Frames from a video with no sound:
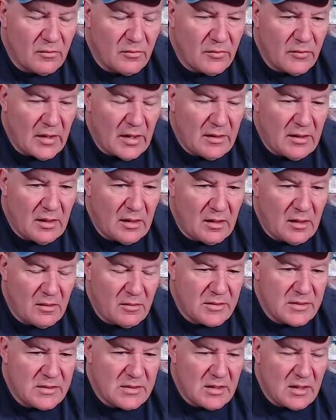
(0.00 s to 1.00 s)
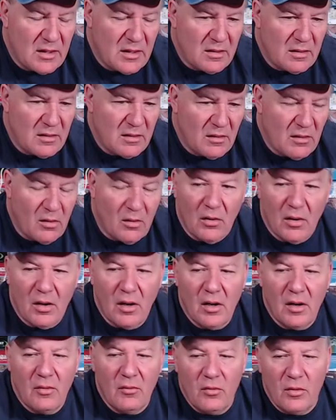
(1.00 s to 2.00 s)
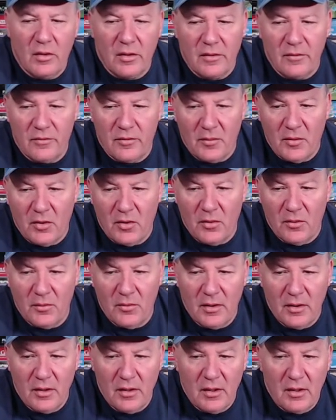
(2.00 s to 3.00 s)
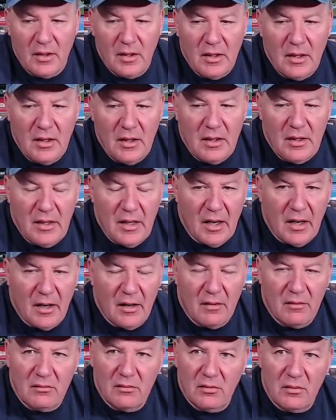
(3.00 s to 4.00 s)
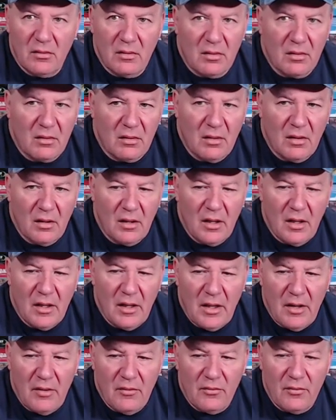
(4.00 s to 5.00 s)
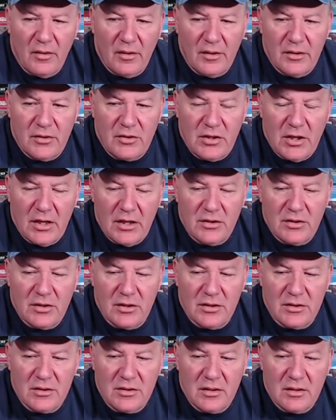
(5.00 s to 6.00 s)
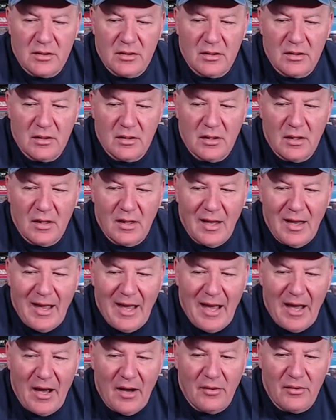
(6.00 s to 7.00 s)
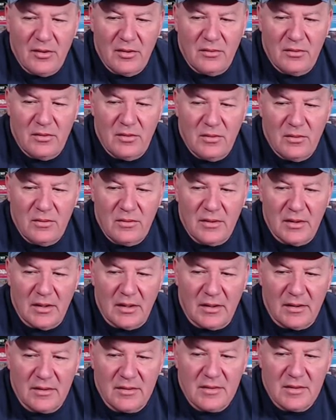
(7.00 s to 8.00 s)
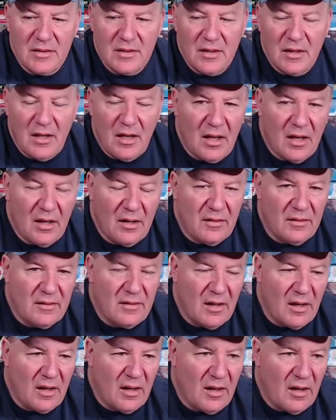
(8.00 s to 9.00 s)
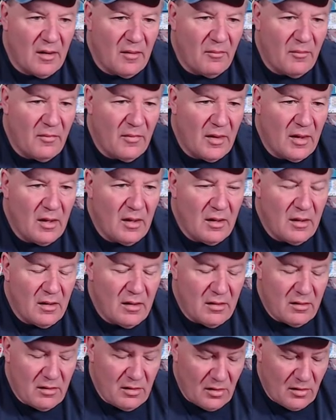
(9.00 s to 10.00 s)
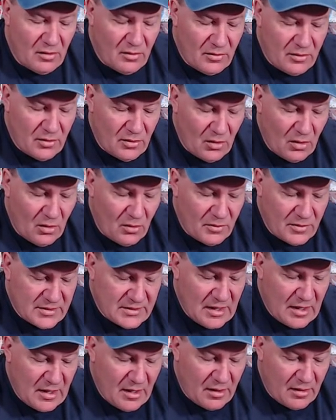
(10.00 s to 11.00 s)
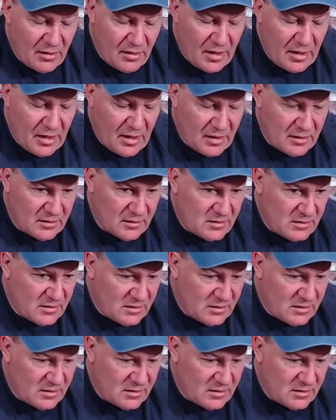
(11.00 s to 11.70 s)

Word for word: I think I was saying oh uh working from home. Yeah, it really changes how you do things and um you know, you're always there and